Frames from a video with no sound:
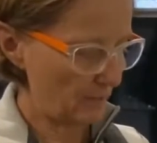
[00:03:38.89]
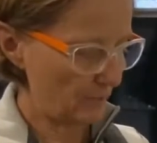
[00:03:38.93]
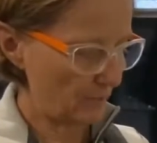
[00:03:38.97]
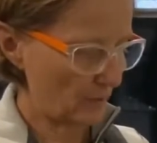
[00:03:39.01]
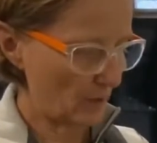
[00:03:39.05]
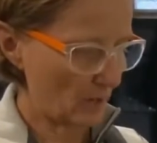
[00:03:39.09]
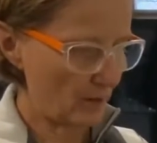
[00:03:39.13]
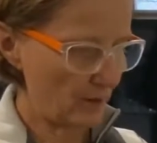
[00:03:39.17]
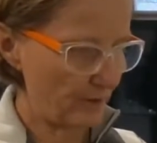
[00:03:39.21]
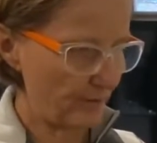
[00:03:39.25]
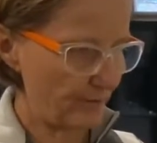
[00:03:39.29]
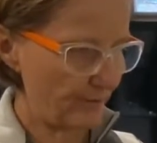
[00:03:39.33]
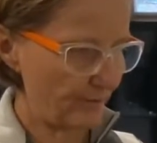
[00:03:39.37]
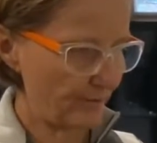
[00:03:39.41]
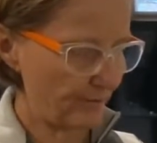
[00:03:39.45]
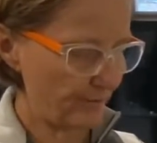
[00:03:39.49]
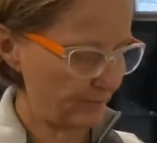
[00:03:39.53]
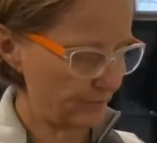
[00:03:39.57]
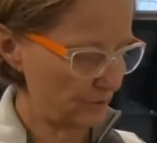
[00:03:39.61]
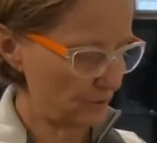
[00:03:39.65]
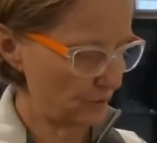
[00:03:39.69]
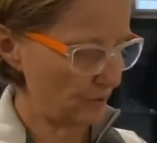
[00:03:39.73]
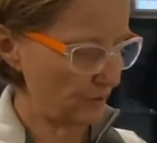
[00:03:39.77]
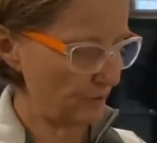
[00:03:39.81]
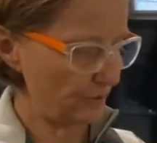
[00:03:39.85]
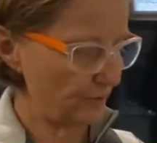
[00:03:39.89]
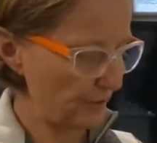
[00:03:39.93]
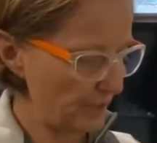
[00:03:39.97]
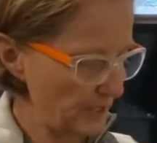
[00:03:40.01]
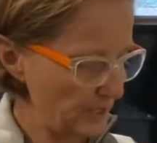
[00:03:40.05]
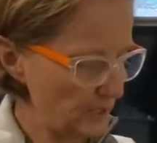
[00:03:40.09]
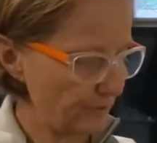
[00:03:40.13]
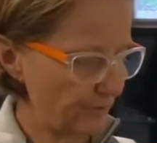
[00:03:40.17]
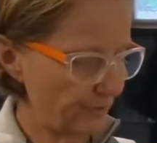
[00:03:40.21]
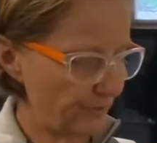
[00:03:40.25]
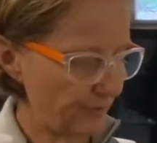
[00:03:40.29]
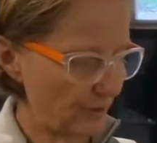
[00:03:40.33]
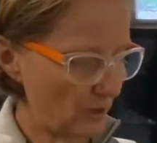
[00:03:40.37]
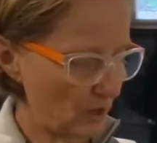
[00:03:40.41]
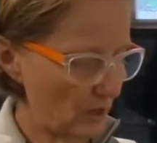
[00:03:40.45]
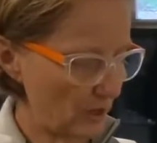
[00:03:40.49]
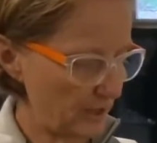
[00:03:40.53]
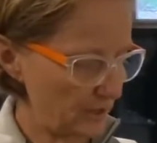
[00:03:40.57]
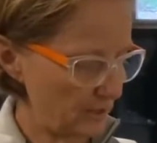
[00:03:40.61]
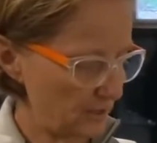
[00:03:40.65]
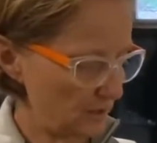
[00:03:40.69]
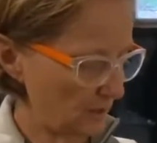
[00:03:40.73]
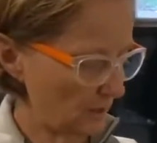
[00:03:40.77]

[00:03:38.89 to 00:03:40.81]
I've sort of refined